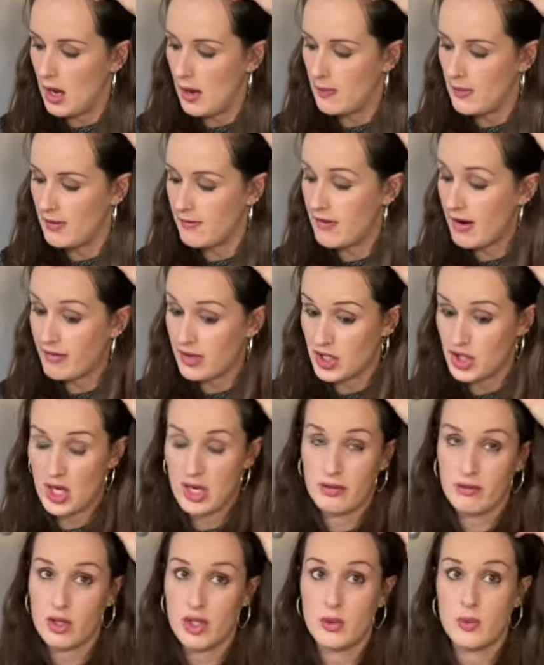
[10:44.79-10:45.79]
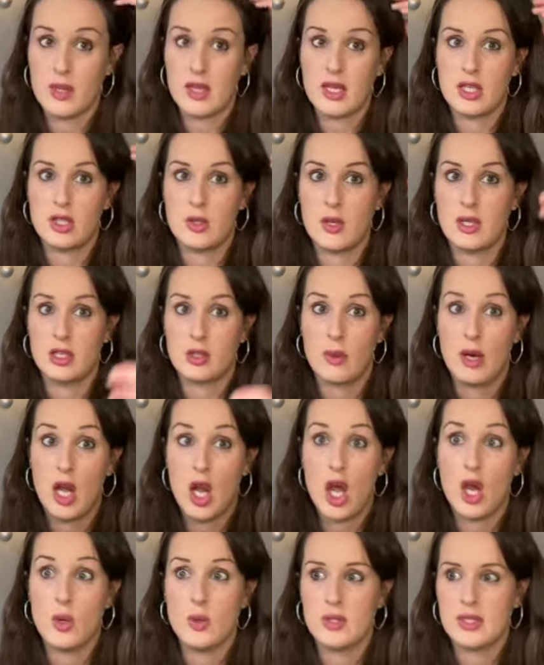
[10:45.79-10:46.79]
they're very generous with it. So you end up with
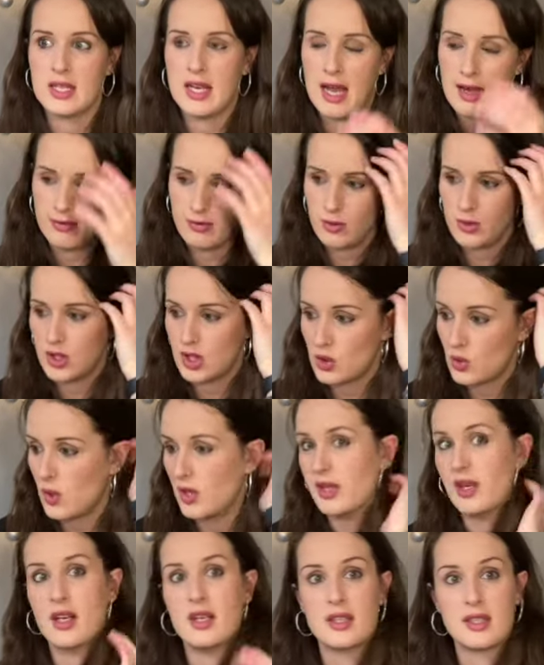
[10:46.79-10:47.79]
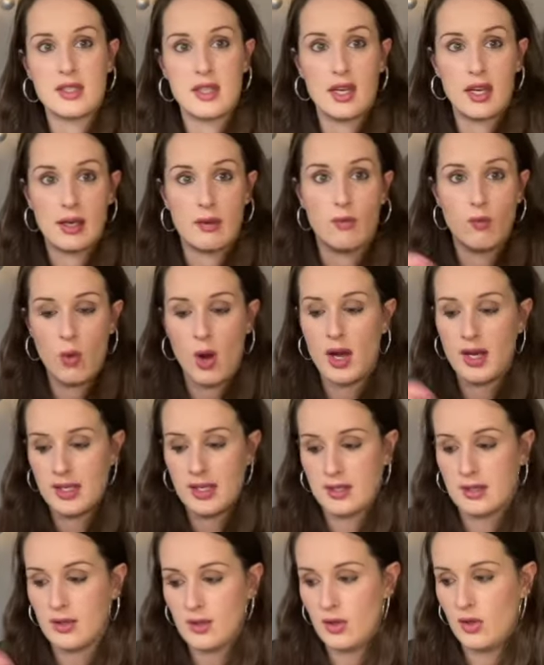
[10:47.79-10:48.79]
loads left, which is quite nice because then I can
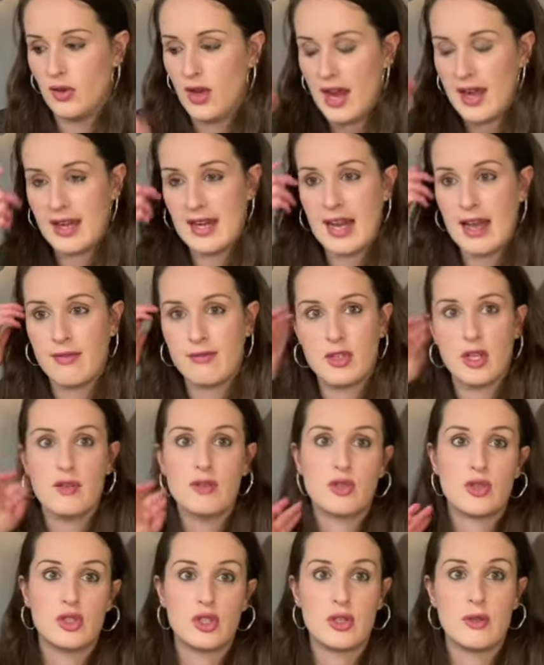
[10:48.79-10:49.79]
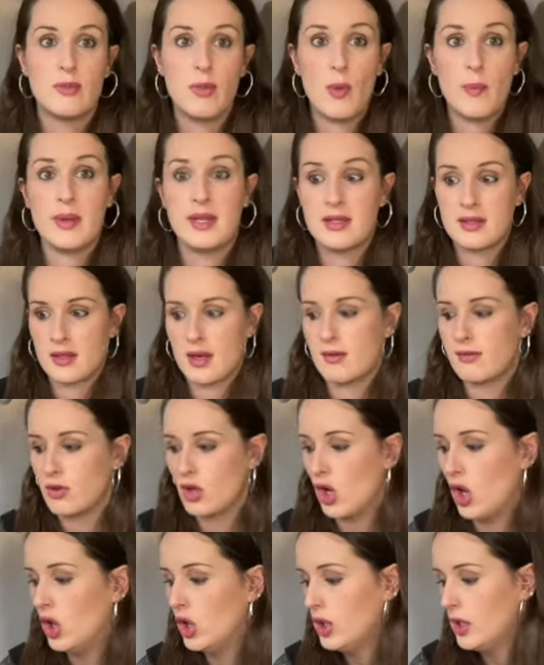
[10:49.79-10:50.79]
wind on any leftovers onto the bobbins that I've
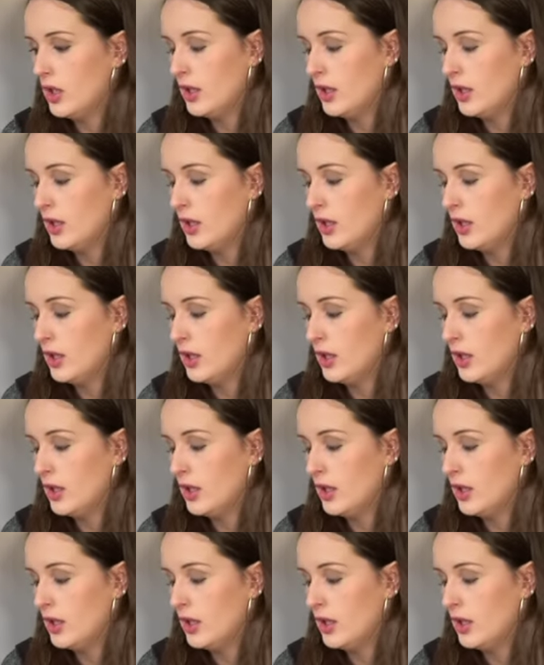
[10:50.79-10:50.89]
got.